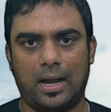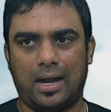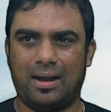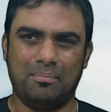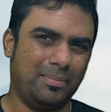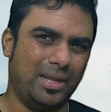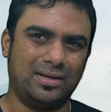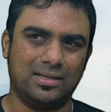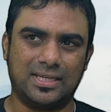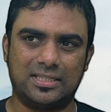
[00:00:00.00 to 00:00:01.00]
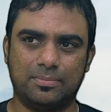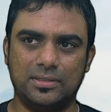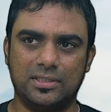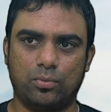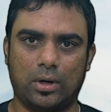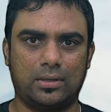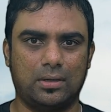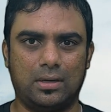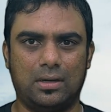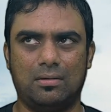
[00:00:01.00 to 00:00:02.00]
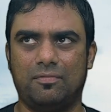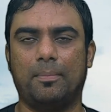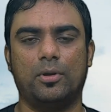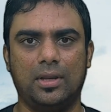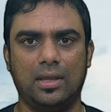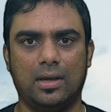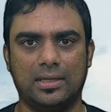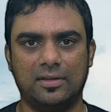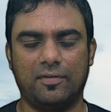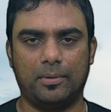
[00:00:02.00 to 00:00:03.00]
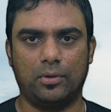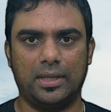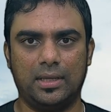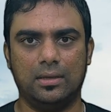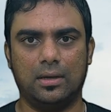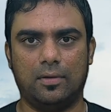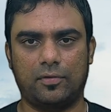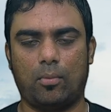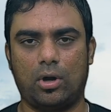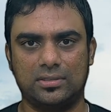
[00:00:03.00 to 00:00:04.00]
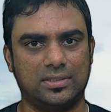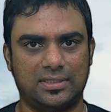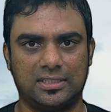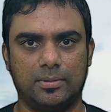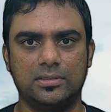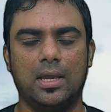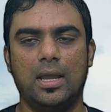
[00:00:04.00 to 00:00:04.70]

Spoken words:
Maybe until 6 months is what, February. I think February from August is 6 months.